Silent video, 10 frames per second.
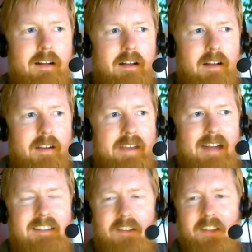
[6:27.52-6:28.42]
Next
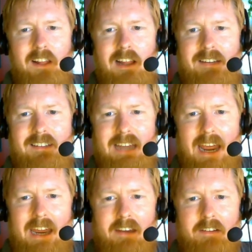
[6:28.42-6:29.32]
on the list,
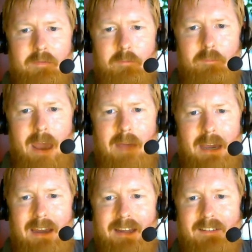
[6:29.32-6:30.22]
and maybe
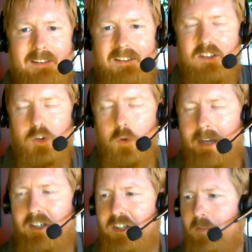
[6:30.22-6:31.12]
it is a
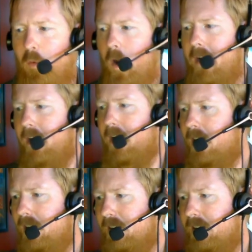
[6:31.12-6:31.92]
situation where,